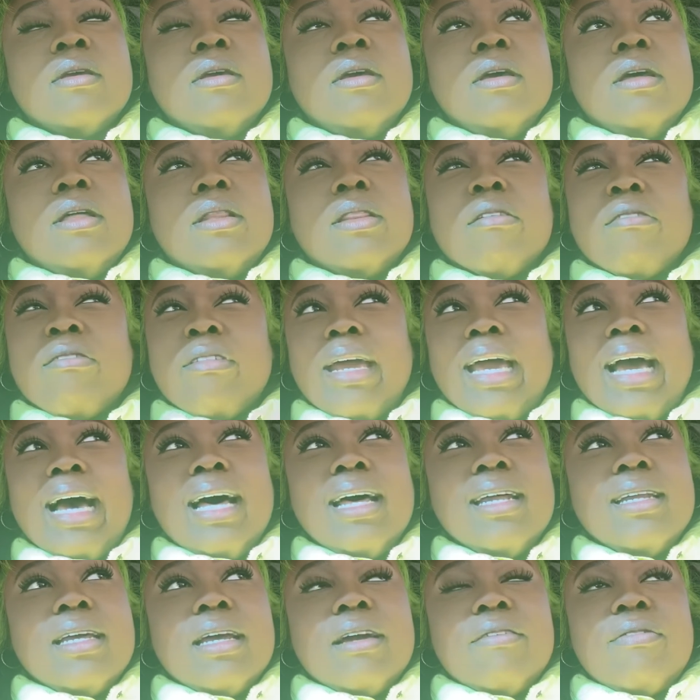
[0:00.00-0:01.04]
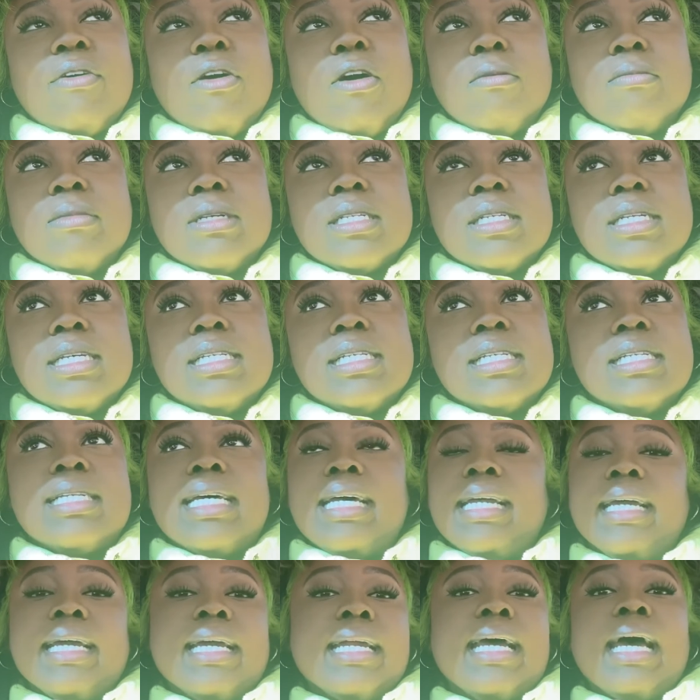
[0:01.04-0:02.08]
the reality of homelessness is that
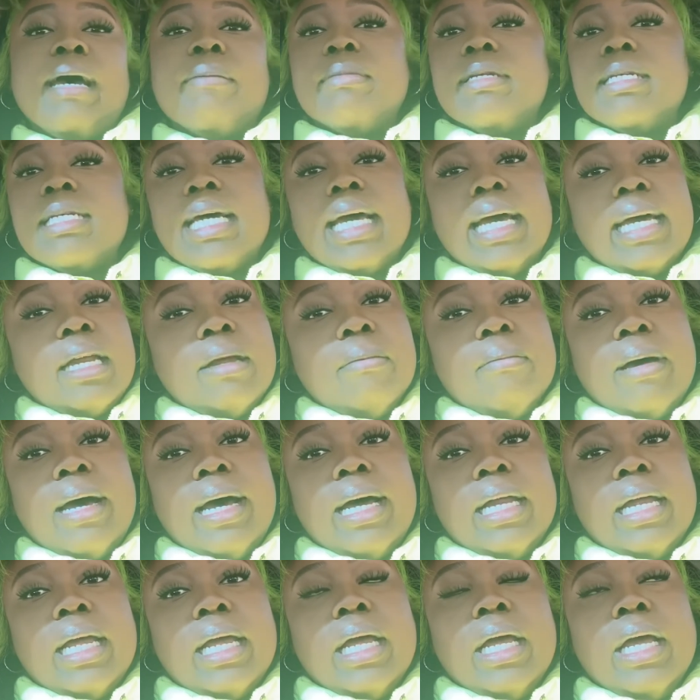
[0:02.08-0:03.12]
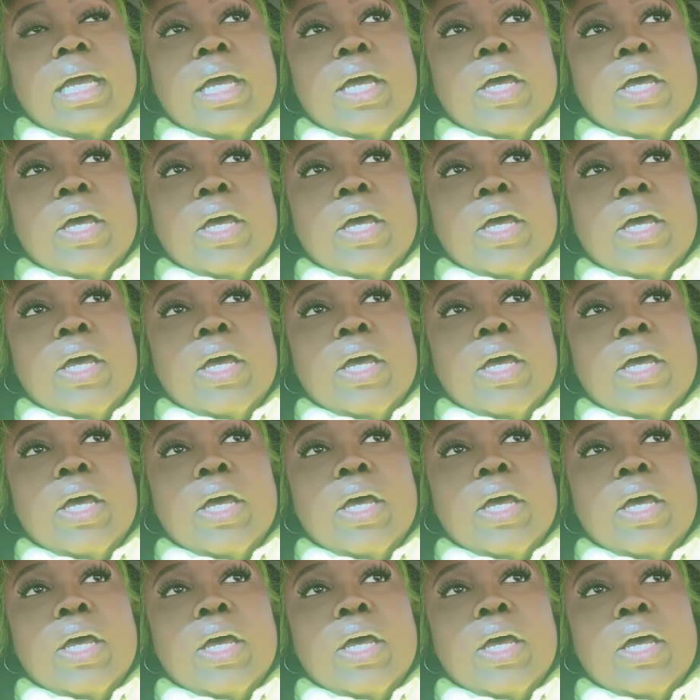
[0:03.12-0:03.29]
it can happen to anybody.